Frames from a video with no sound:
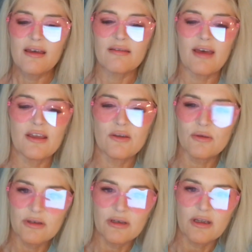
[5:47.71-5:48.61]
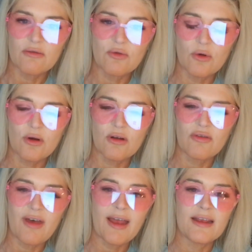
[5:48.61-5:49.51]
that you are looking for,
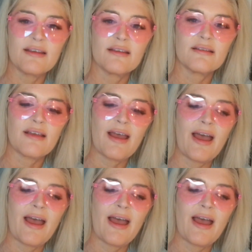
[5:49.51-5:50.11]
that is